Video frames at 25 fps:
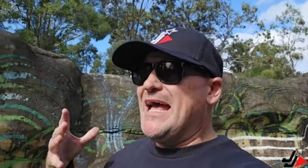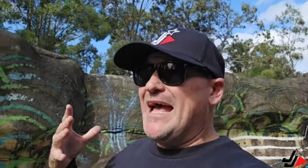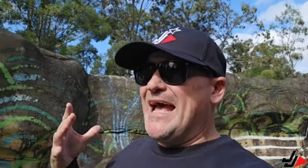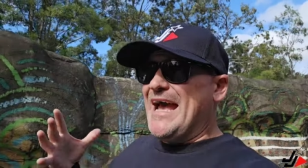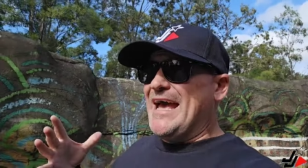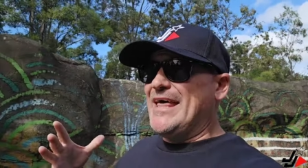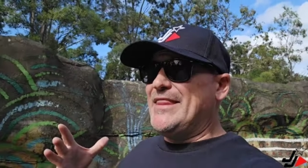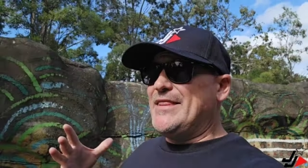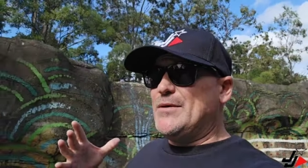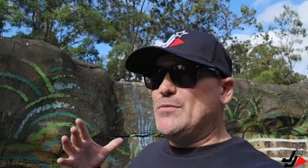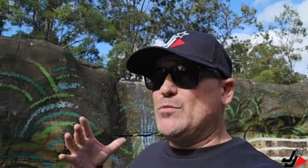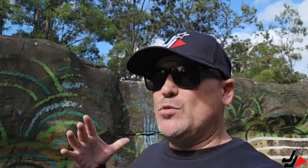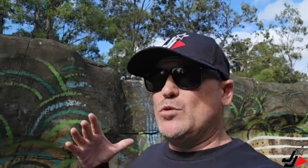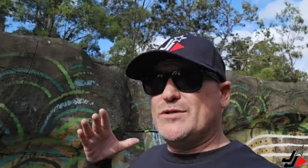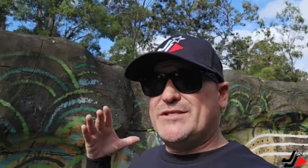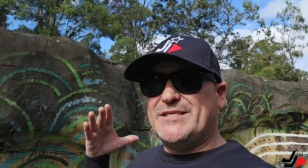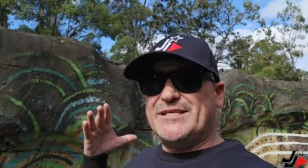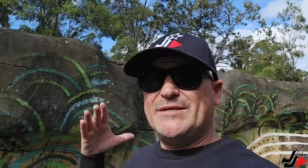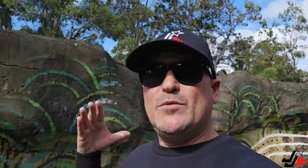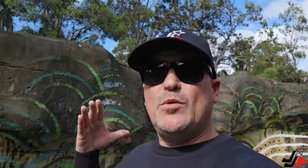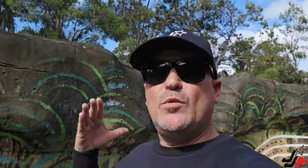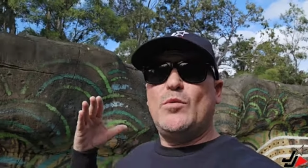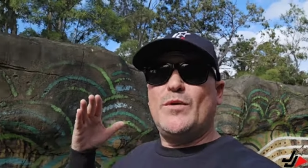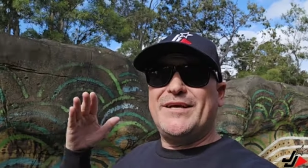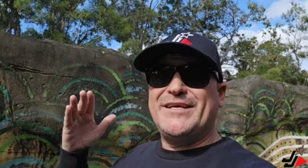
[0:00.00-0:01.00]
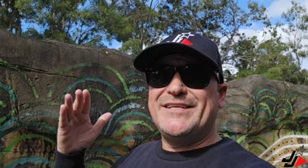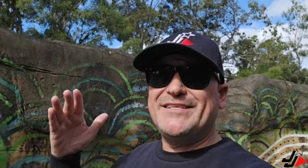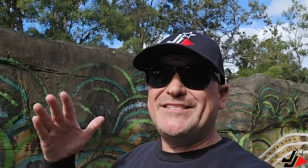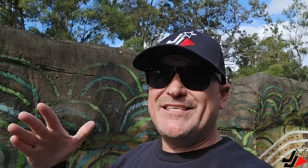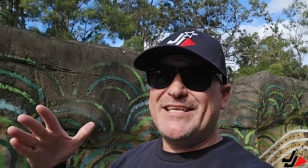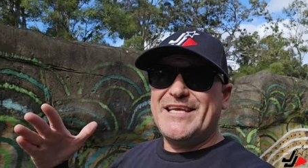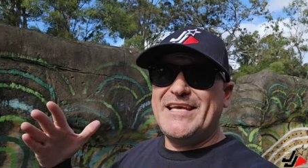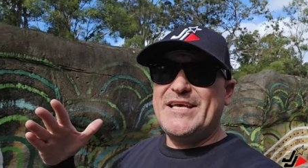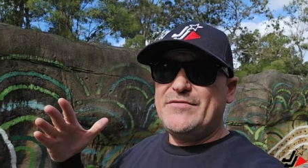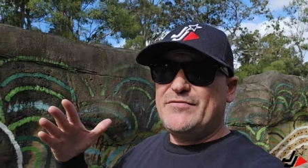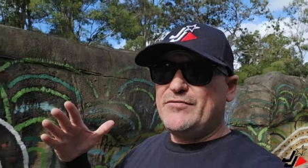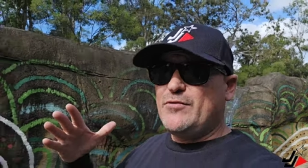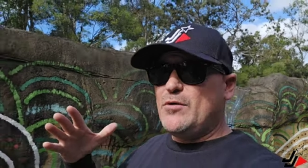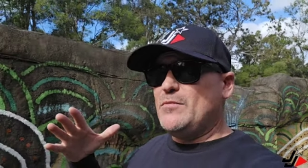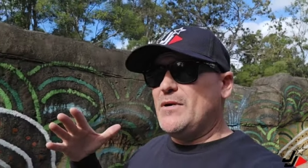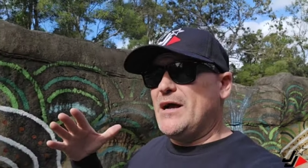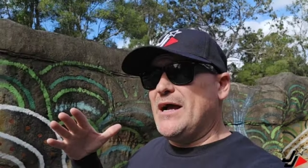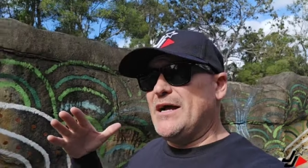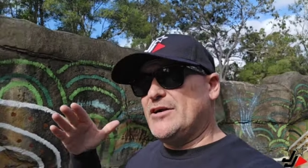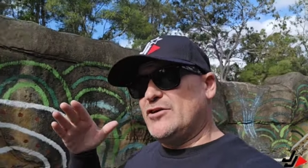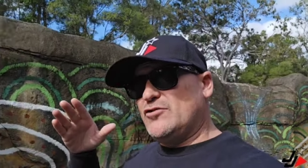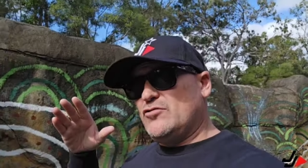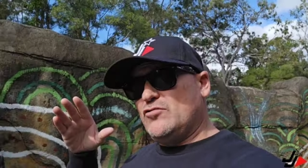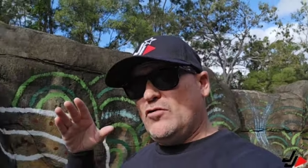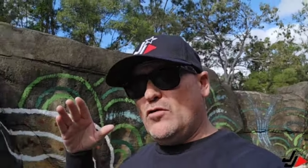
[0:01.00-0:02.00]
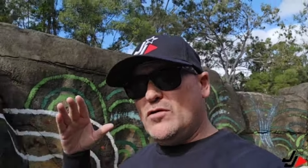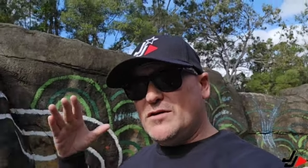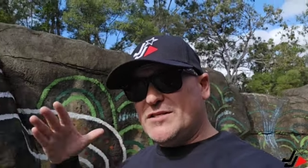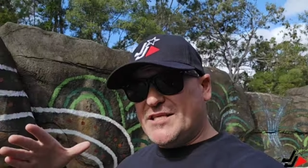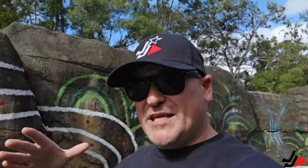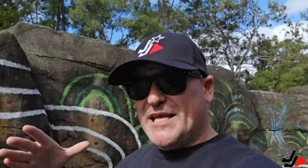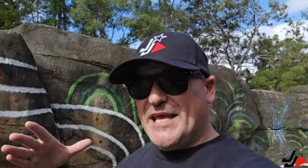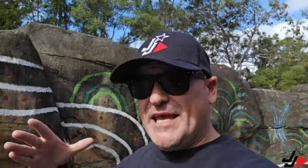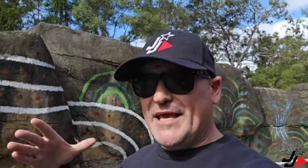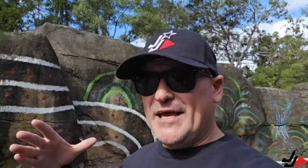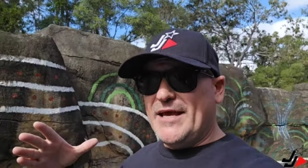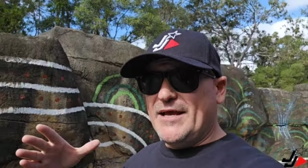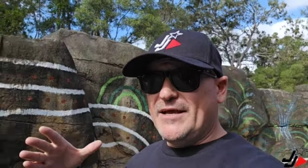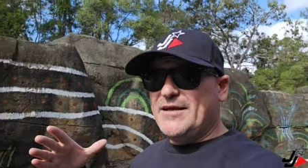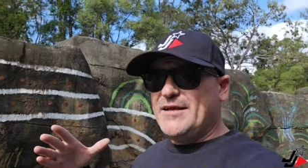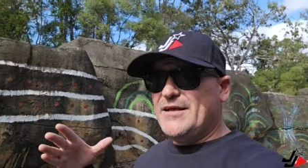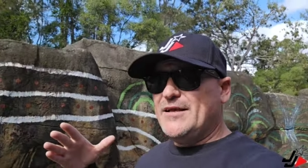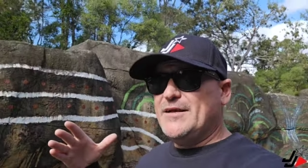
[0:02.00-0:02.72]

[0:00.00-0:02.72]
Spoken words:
And then we'll see what we can see from across here